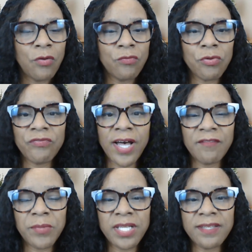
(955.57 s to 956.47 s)
For
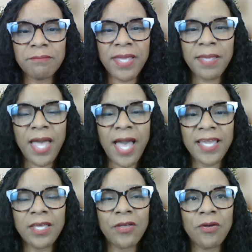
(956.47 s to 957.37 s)
5 minutes, maybe I
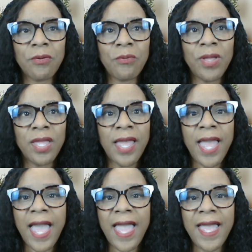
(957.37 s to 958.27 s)
can go
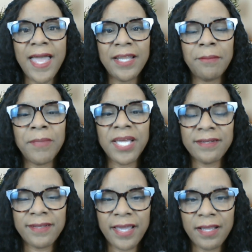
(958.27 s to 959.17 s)
and
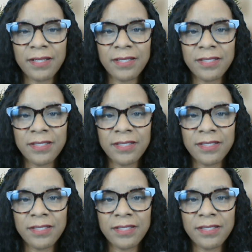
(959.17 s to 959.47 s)
meditate,